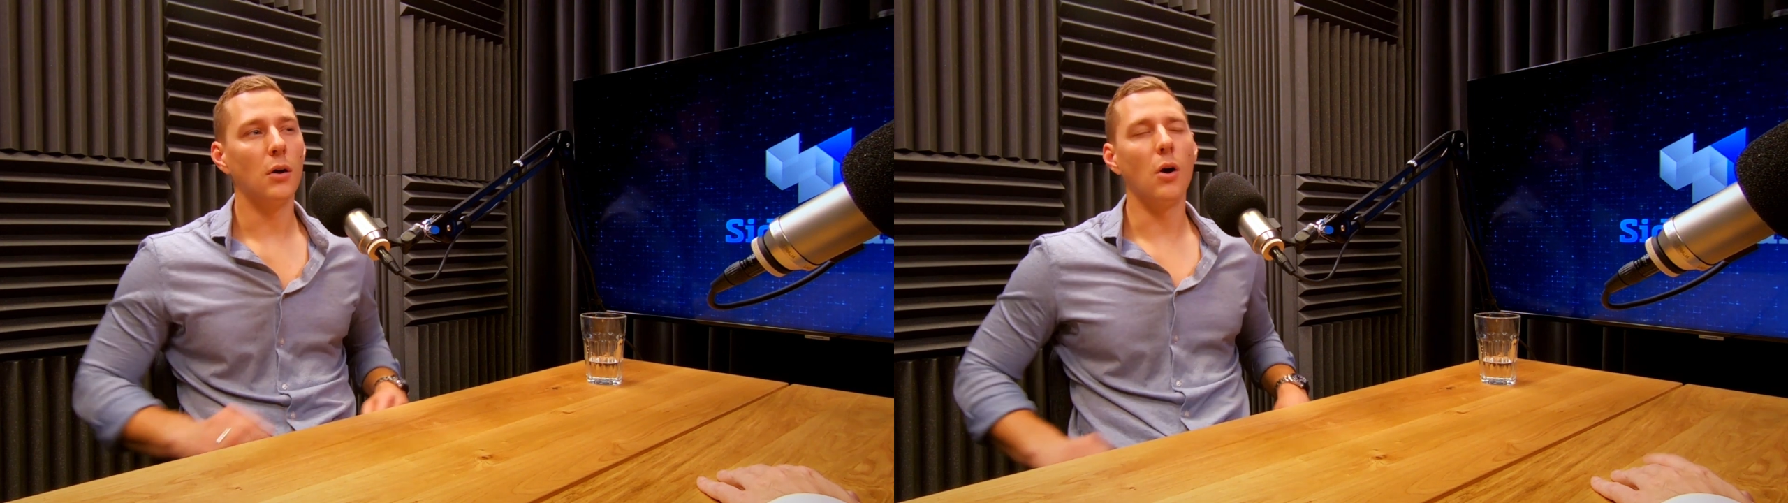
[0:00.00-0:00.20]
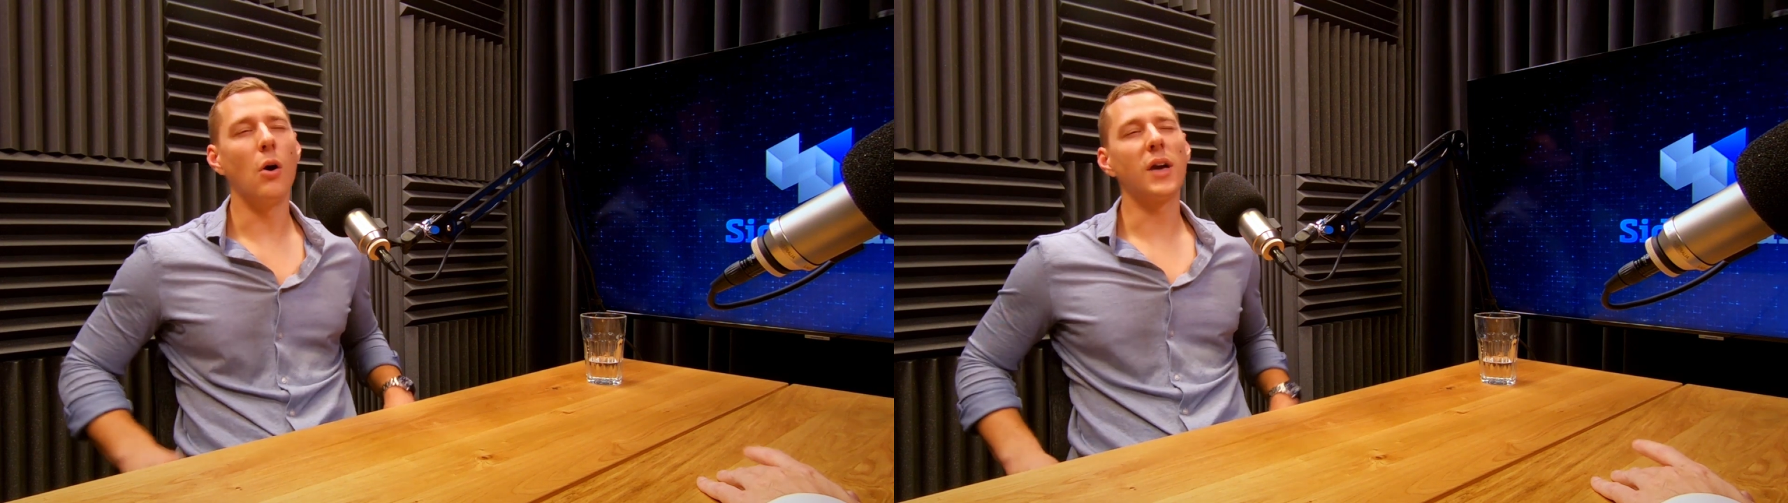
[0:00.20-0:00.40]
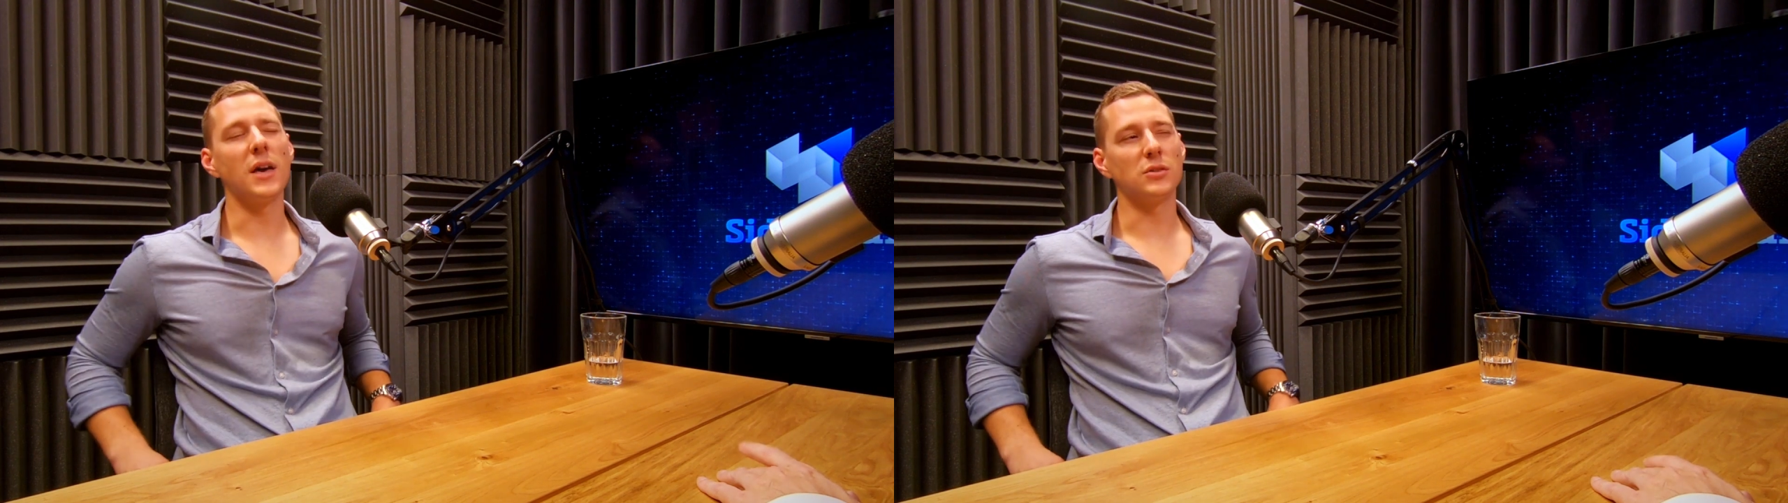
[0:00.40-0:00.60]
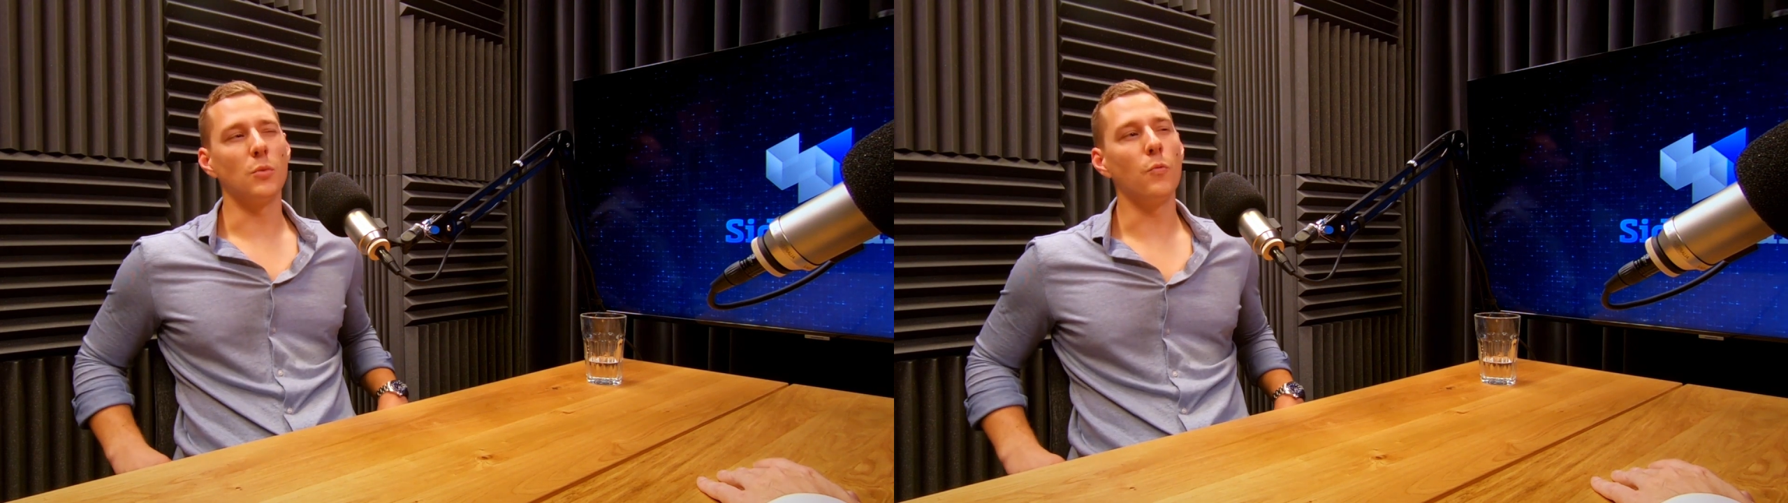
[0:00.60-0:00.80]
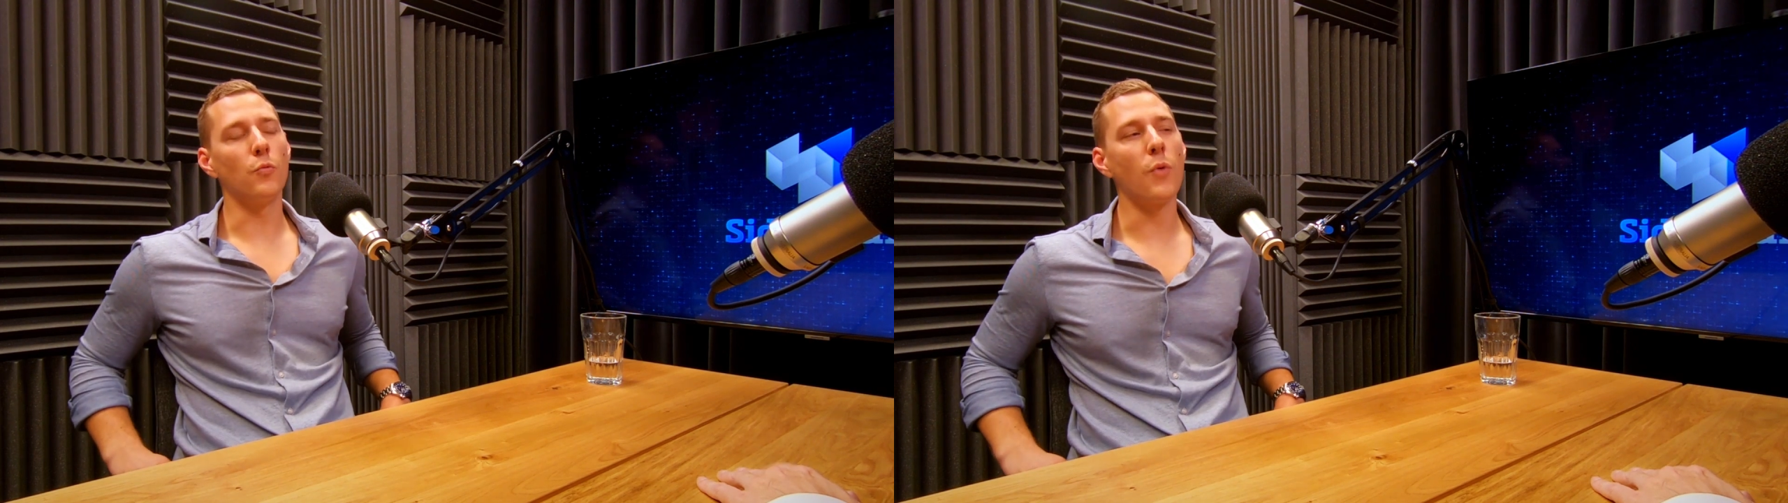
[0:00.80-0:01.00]
Okay, so
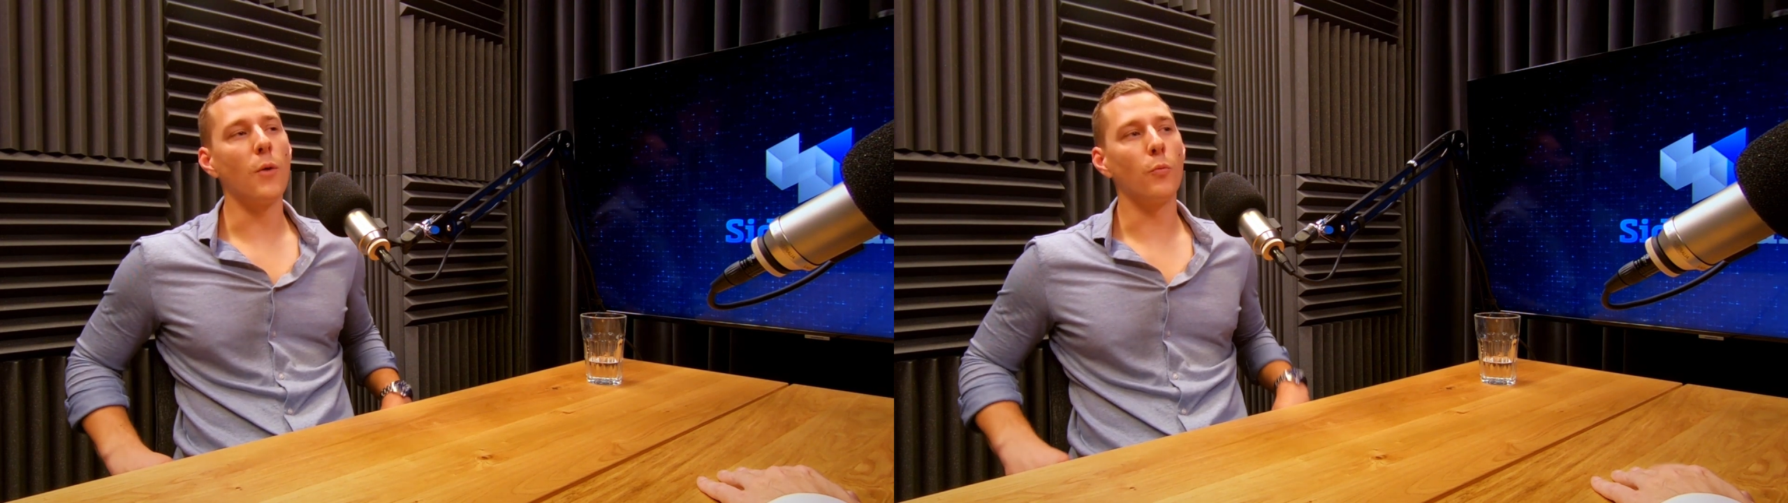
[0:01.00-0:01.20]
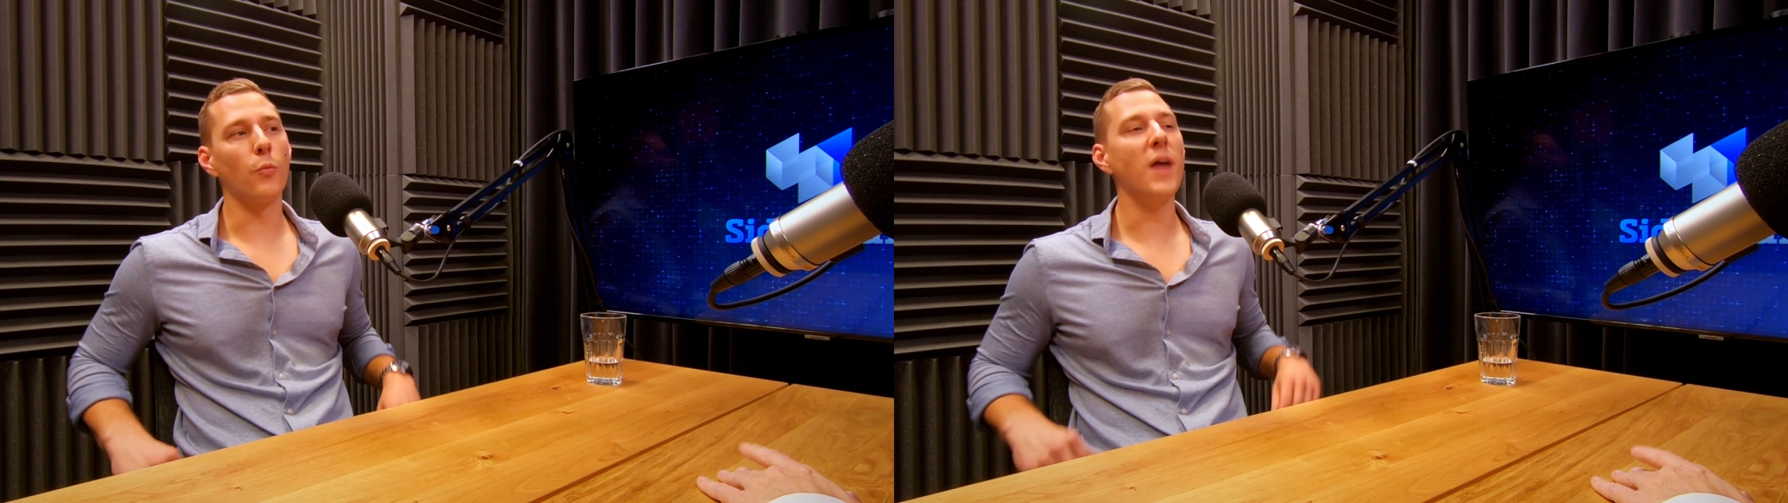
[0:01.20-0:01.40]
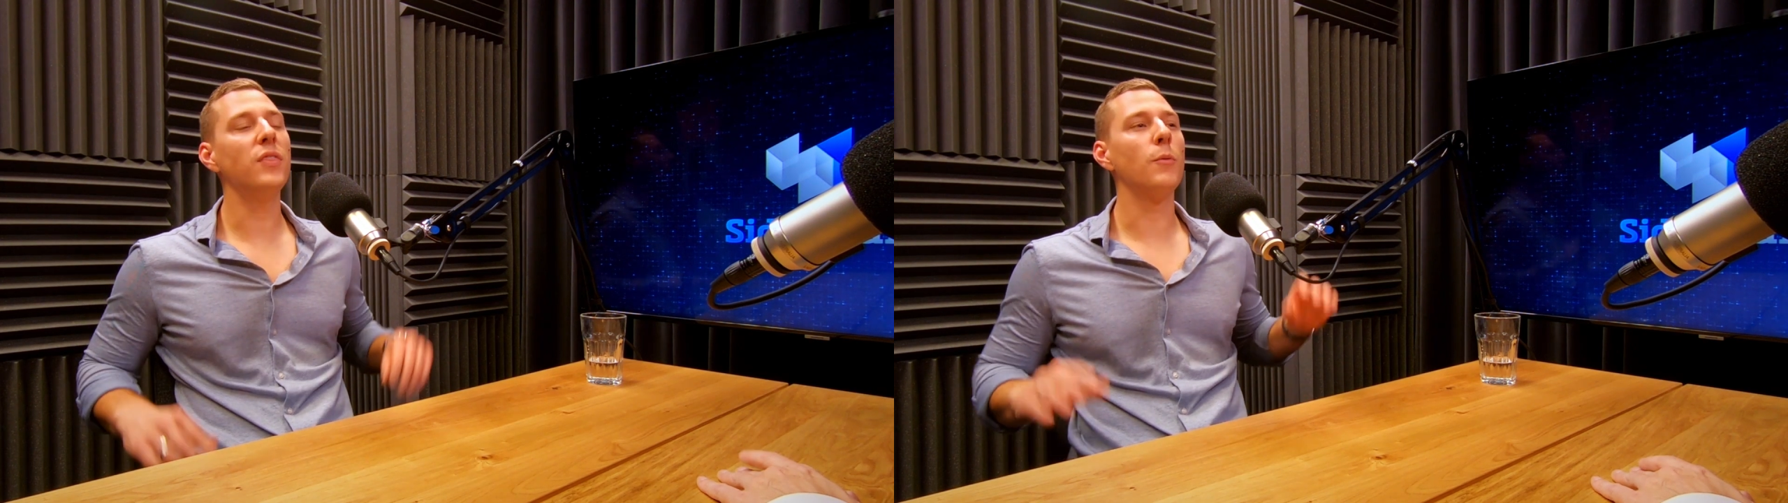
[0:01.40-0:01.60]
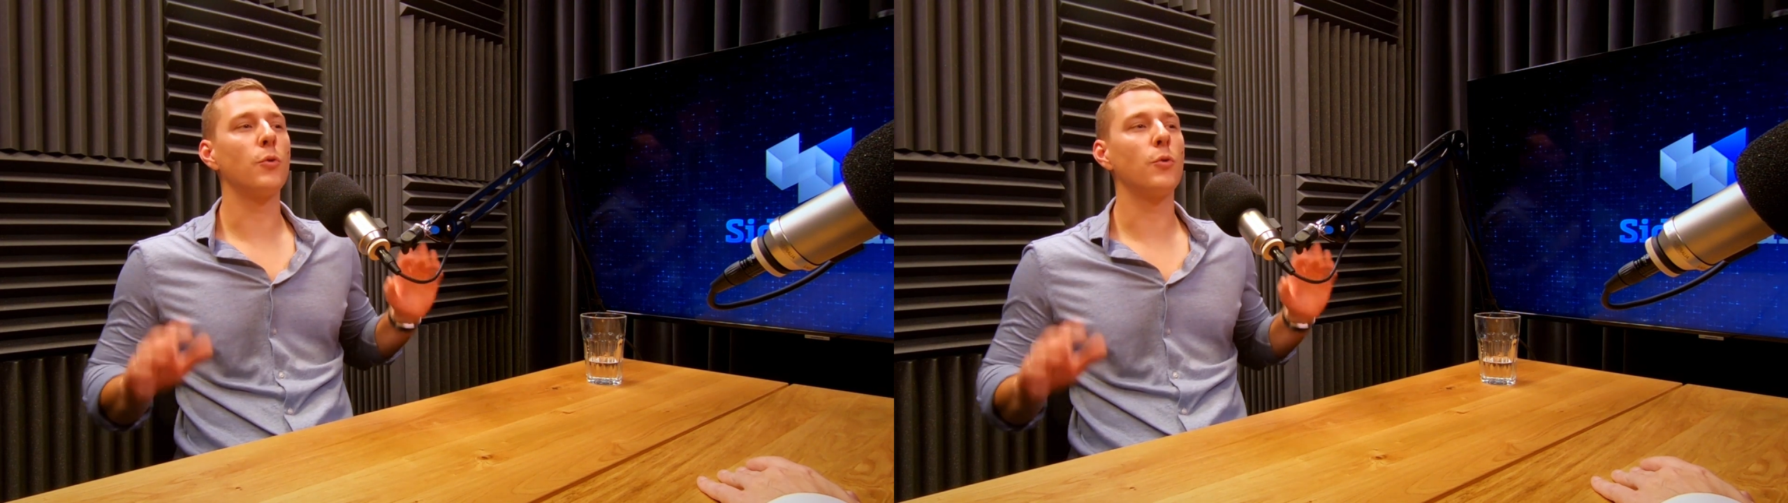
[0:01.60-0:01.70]
when the